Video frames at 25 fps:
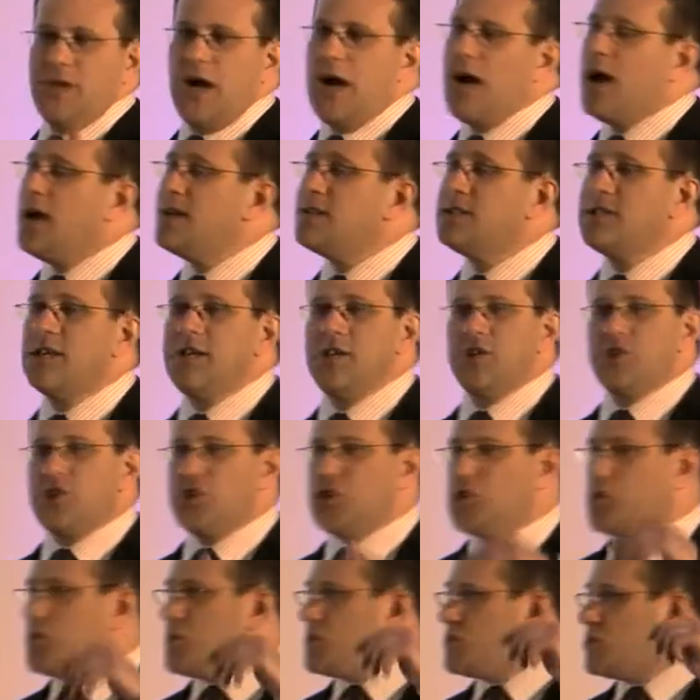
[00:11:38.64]
IT
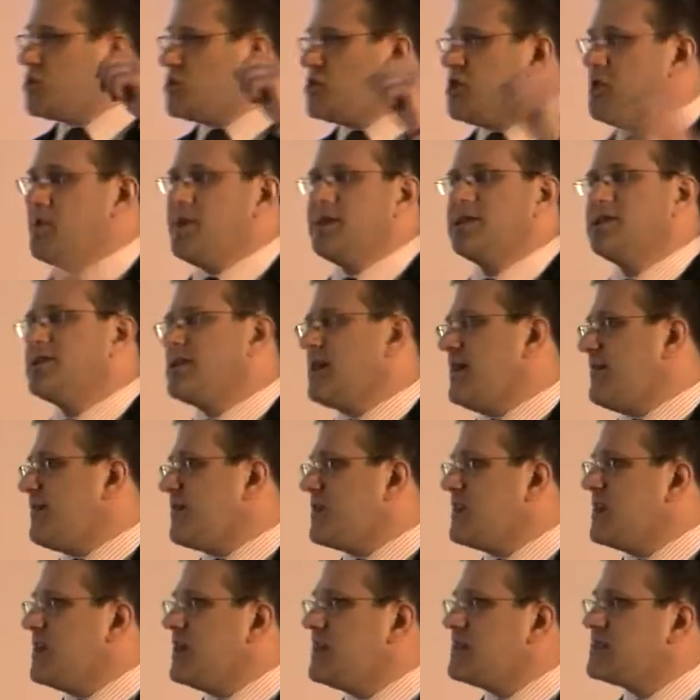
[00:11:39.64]
chores, doing stuff
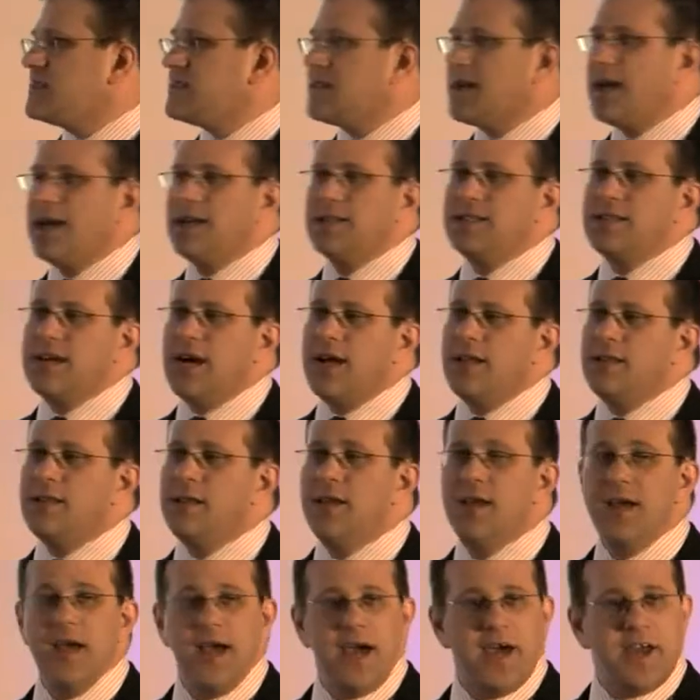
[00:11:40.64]
that needs to get done,
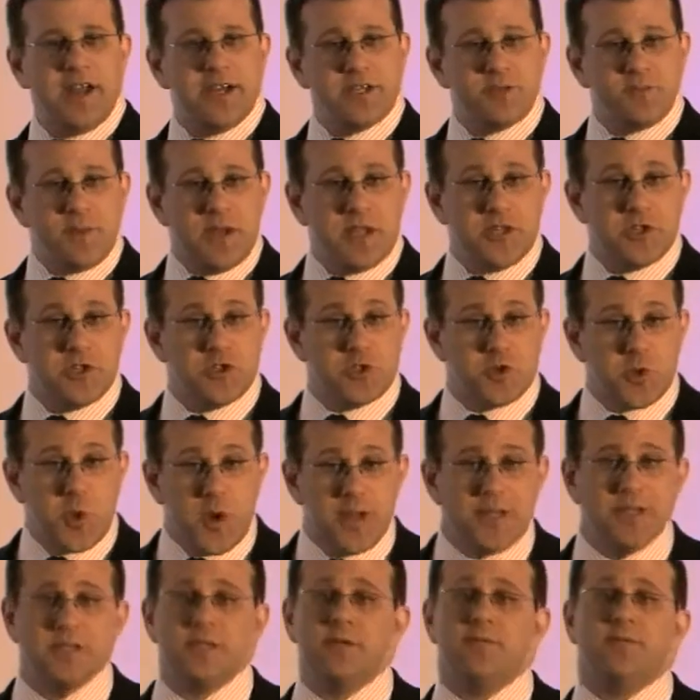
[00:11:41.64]
and I spent
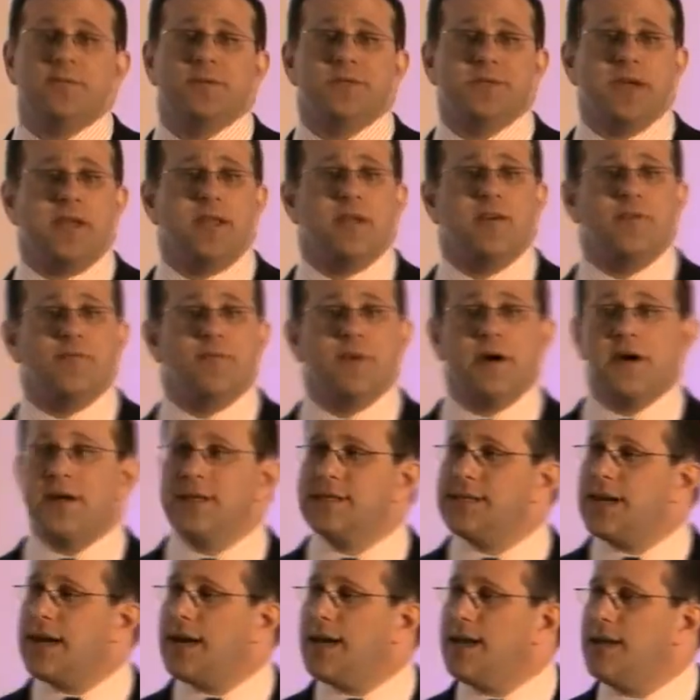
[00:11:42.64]
20% of my
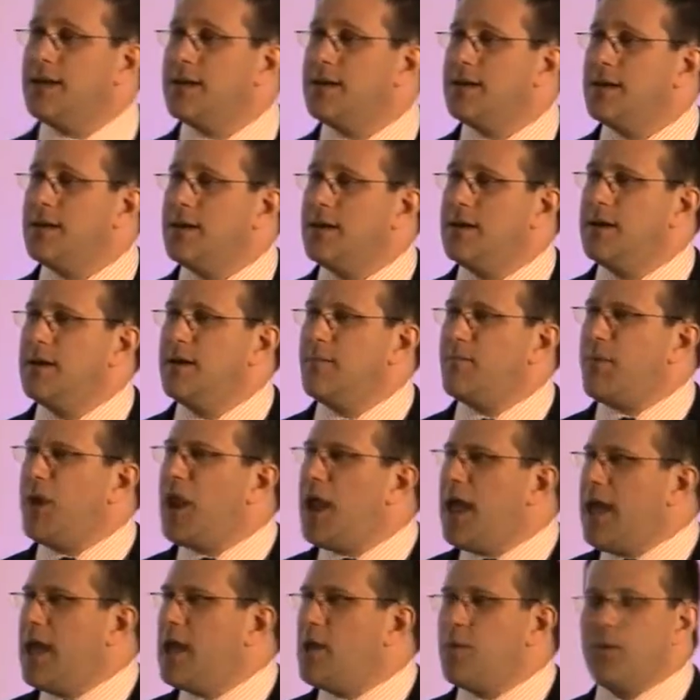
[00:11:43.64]
day
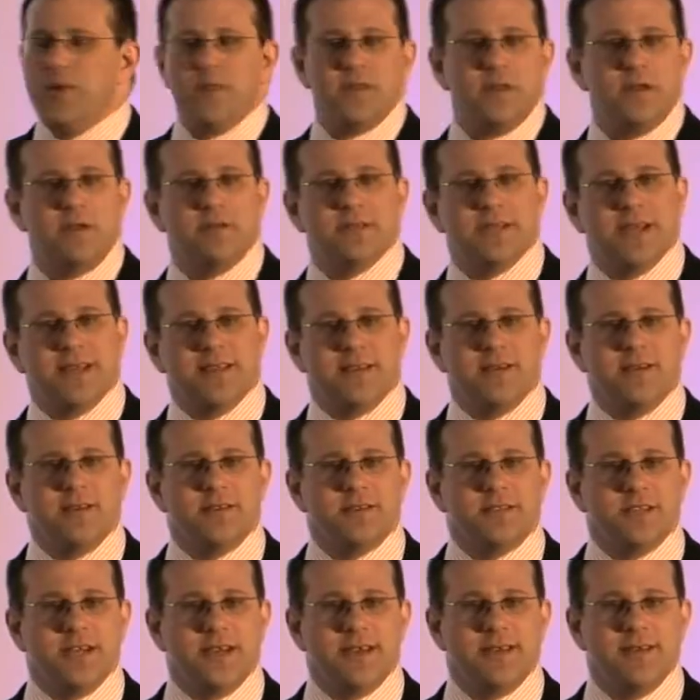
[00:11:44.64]
playing with new
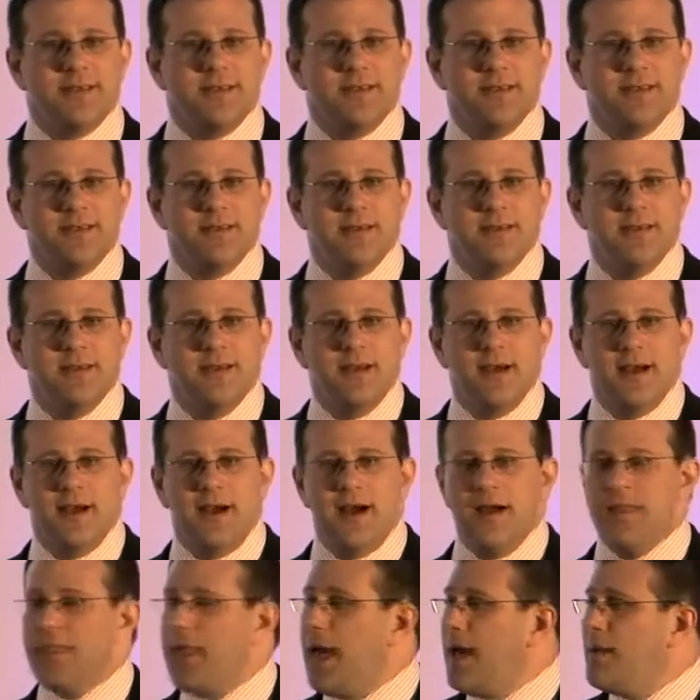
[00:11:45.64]
technology.
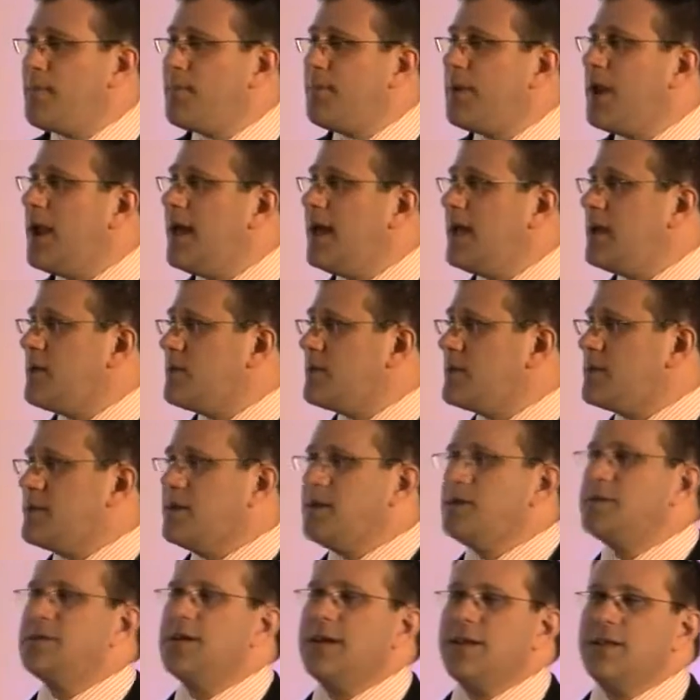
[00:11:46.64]
And that playing with
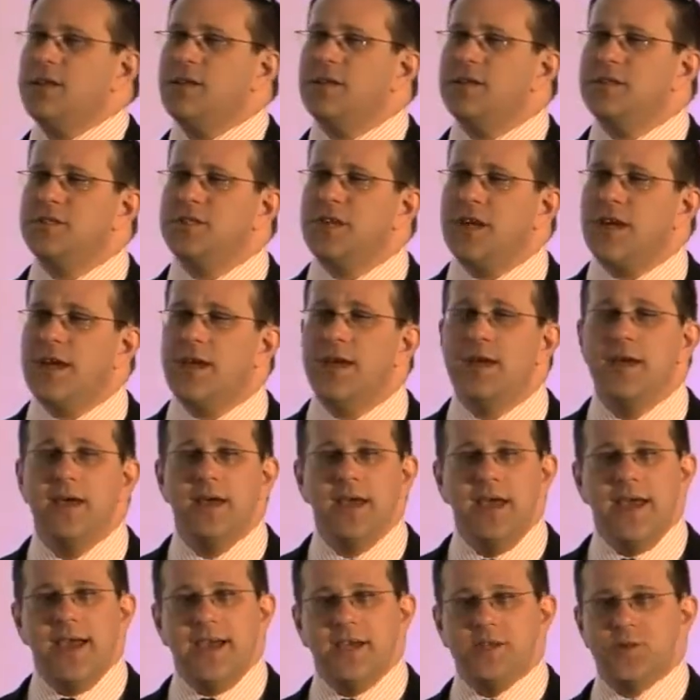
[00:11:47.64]
new technology
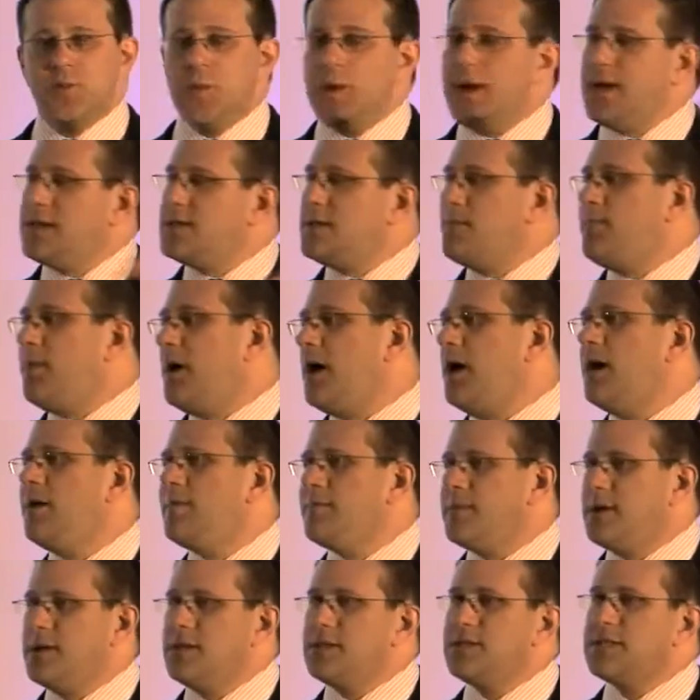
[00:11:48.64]
is where
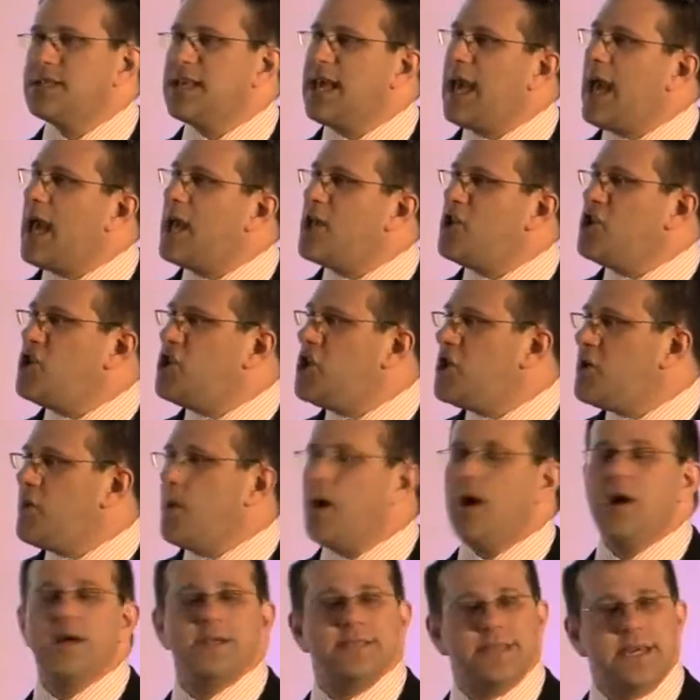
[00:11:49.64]
departments get new
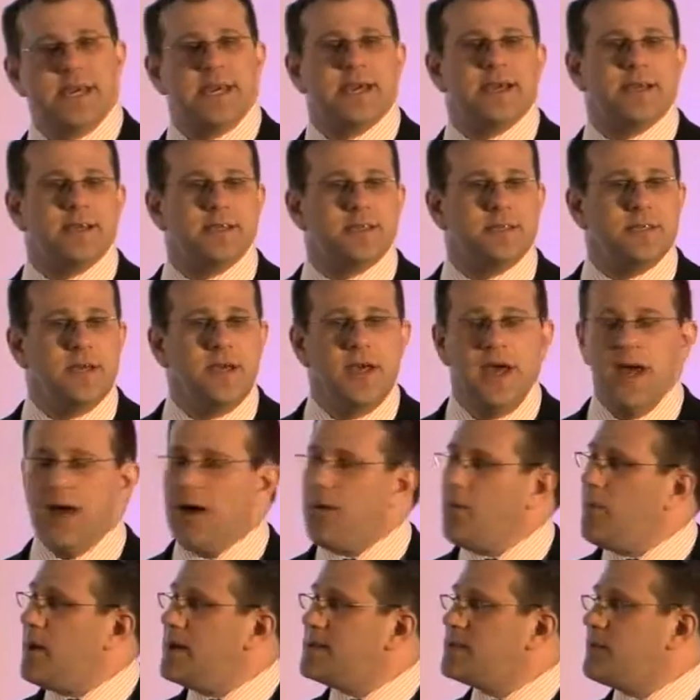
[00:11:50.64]
ideas
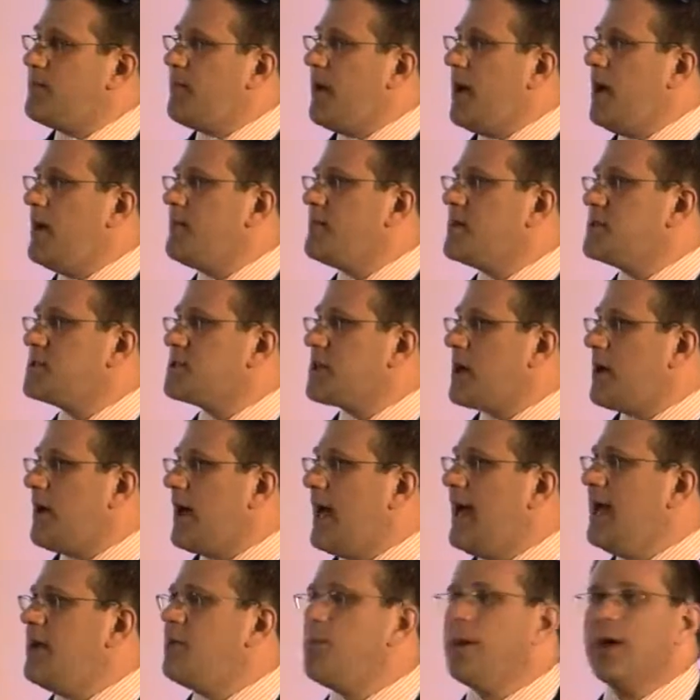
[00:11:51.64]
and where departments go,
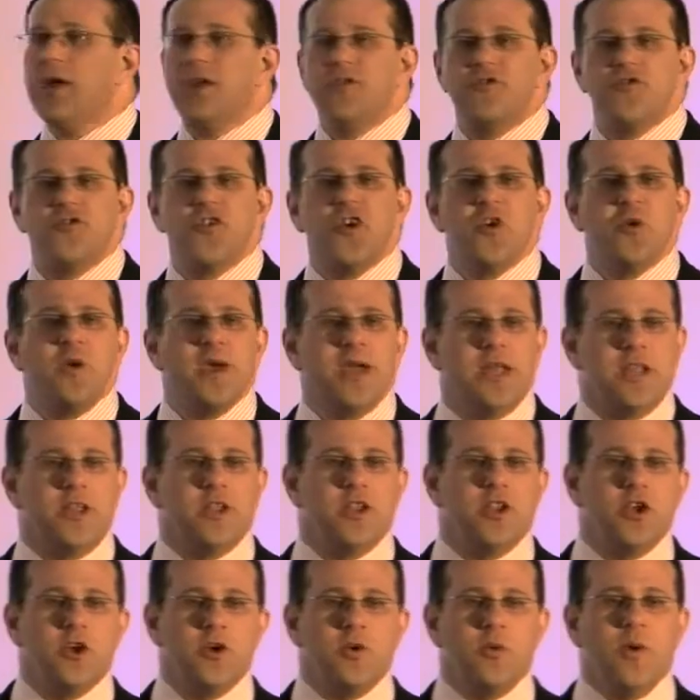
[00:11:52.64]
hey, we can do it in a
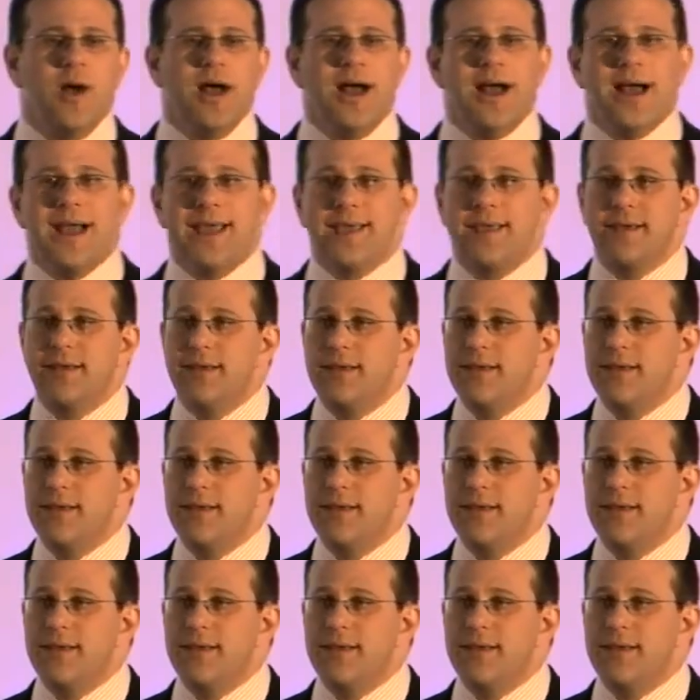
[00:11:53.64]
new way.